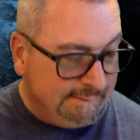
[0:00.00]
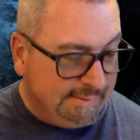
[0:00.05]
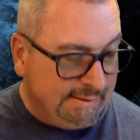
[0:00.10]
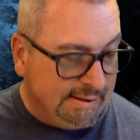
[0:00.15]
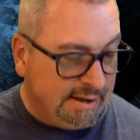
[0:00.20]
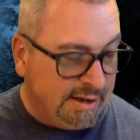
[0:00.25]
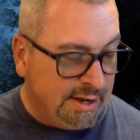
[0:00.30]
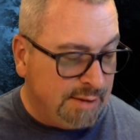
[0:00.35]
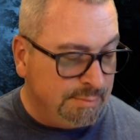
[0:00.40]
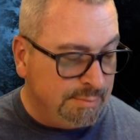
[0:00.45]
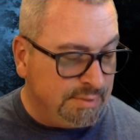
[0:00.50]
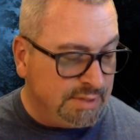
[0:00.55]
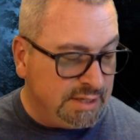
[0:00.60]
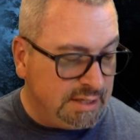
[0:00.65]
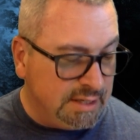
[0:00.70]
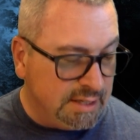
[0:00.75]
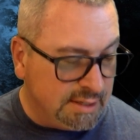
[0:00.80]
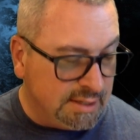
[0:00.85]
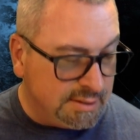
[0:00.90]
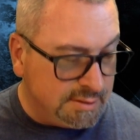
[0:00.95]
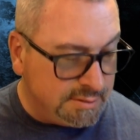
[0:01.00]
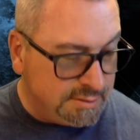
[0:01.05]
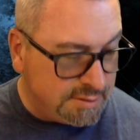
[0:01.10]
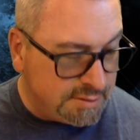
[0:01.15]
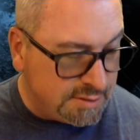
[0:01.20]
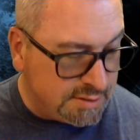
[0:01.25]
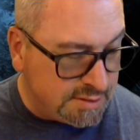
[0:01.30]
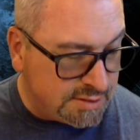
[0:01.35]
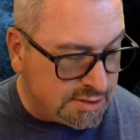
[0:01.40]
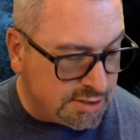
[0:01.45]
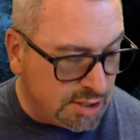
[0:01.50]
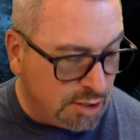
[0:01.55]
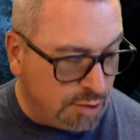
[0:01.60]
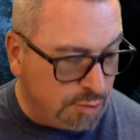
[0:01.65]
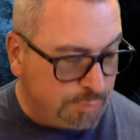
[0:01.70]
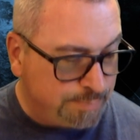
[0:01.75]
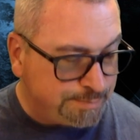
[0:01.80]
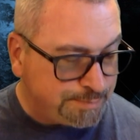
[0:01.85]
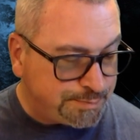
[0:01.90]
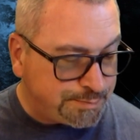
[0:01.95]

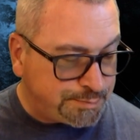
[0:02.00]
So